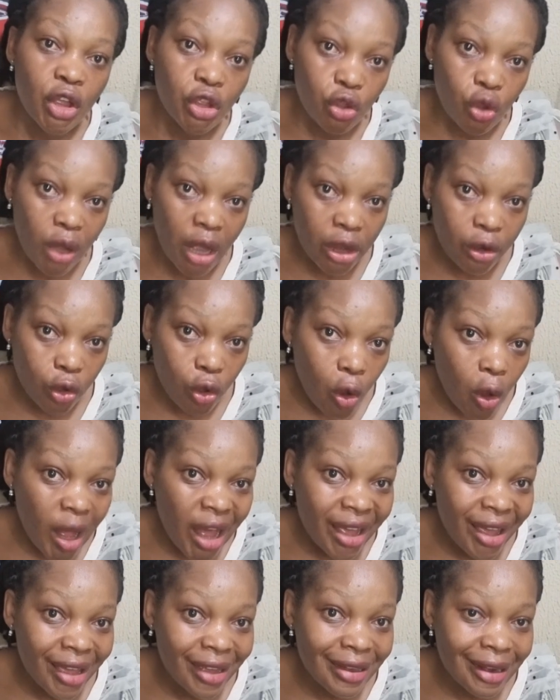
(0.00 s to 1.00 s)
you can go
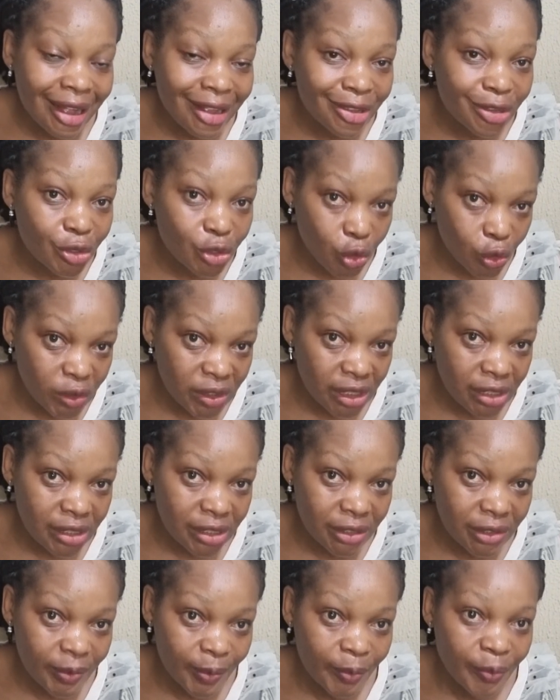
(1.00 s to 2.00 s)
ahead and use it.